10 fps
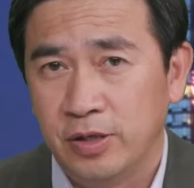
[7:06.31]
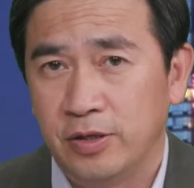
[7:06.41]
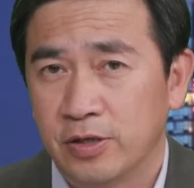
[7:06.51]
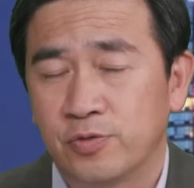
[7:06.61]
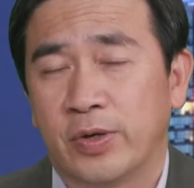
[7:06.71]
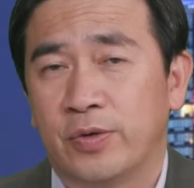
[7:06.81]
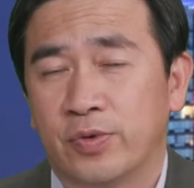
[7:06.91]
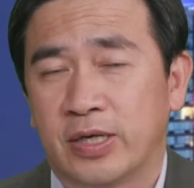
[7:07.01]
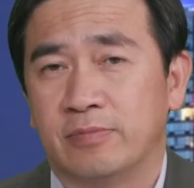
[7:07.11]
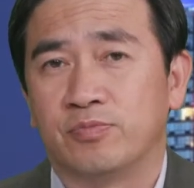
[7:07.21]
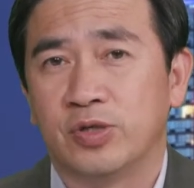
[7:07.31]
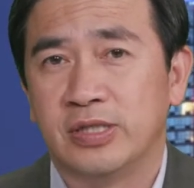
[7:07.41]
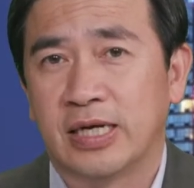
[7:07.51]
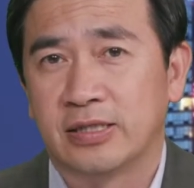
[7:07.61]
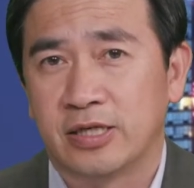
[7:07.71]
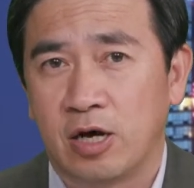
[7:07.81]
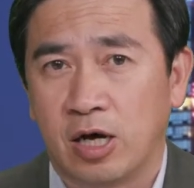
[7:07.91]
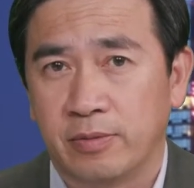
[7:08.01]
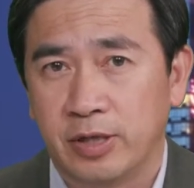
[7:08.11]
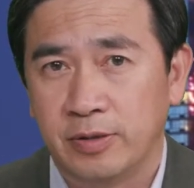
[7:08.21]
In this way, we can bring down the
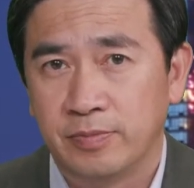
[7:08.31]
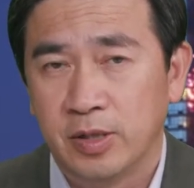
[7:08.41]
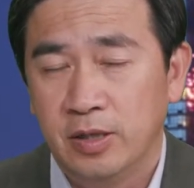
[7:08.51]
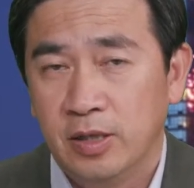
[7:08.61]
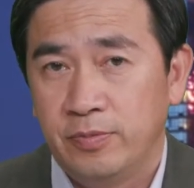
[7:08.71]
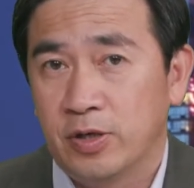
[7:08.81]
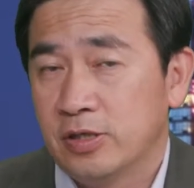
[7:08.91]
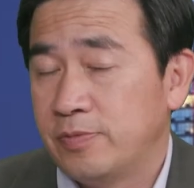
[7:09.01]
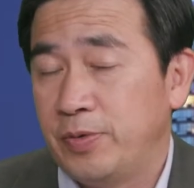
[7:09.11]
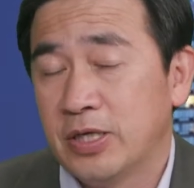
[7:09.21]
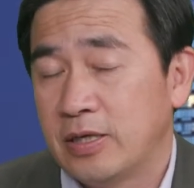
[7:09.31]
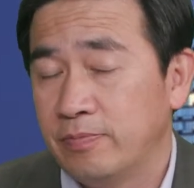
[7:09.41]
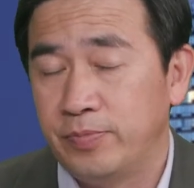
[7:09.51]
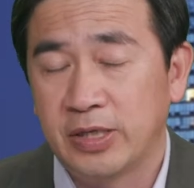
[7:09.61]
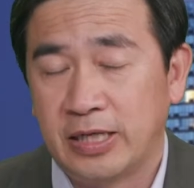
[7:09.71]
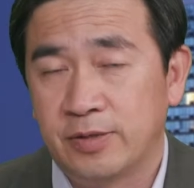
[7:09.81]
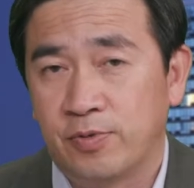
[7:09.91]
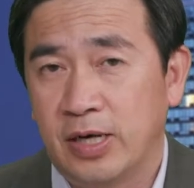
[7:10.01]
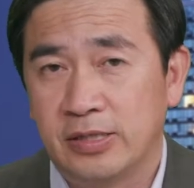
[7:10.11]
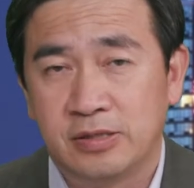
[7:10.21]
economy, because big
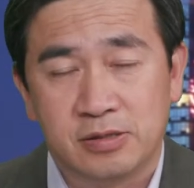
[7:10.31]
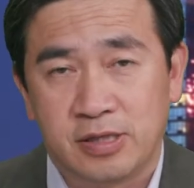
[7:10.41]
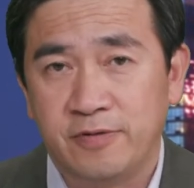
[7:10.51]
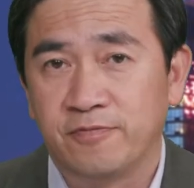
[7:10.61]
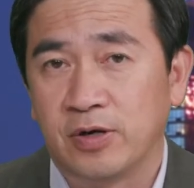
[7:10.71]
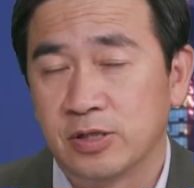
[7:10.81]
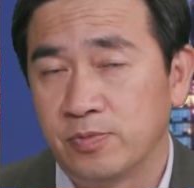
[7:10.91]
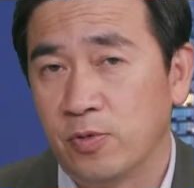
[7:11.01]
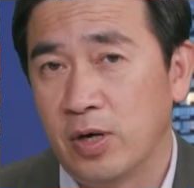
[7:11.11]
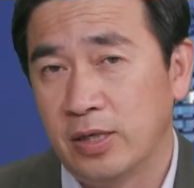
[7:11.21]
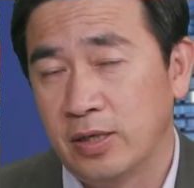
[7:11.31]
enterprise came from small